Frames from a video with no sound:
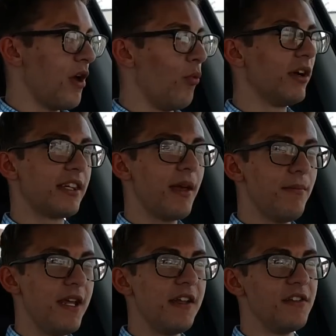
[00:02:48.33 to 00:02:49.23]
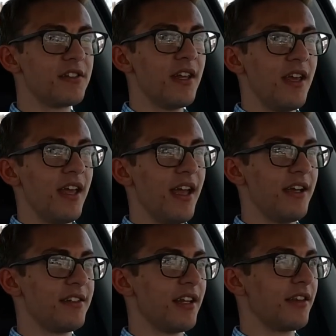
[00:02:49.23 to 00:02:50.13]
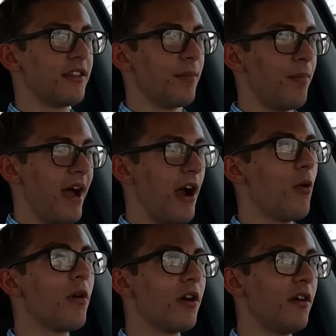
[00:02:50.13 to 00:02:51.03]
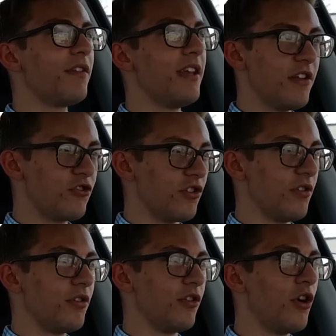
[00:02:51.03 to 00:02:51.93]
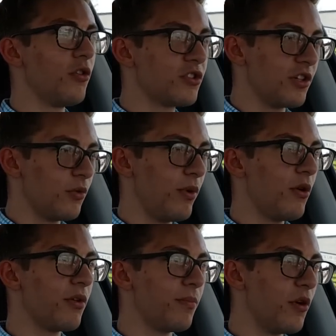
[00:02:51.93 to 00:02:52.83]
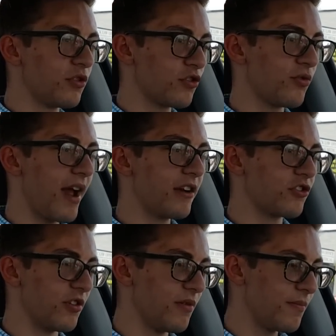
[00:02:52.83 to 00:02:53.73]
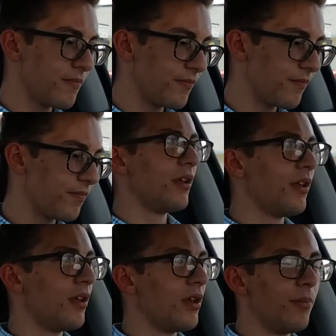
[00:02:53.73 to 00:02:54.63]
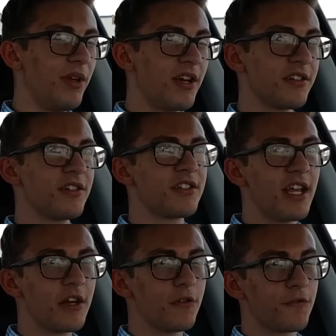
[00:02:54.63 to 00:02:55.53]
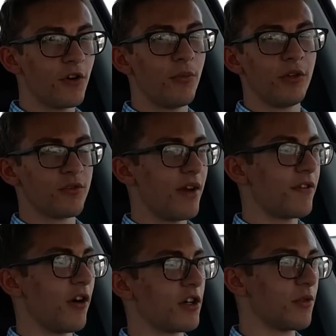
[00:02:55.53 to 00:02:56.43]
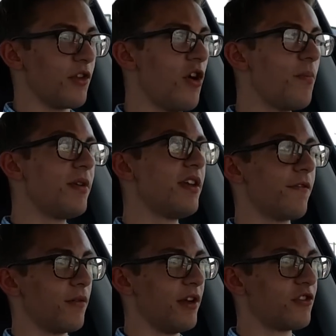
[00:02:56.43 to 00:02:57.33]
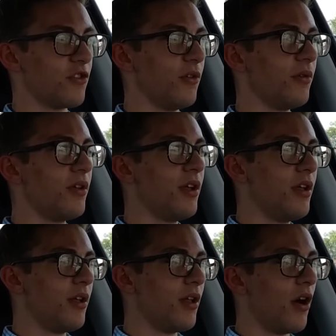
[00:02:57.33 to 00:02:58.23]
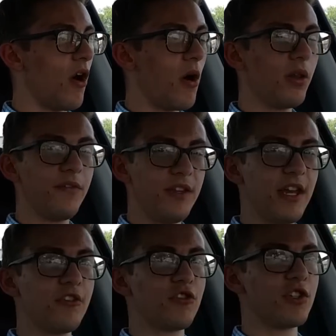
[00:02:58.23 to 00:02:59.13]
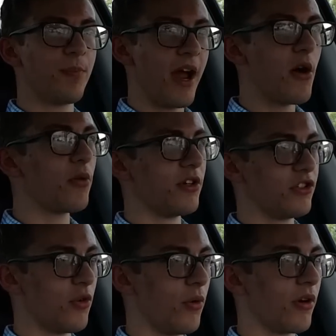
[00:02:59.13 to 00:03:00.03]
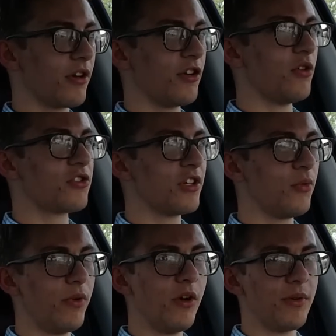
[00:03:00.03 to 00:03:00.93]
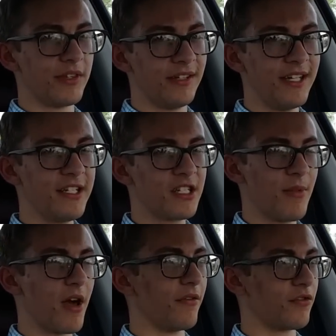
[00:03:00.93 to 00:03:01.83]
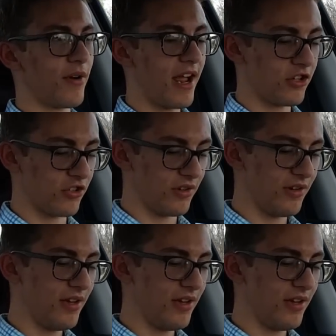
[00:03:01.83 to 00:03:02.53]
what that means is that the power of the engine goes to the wheel with most traction. Because in standard front wheel drive cars with an open differential, all of the engine's power and torque goes to the wheel with the least amount of traction.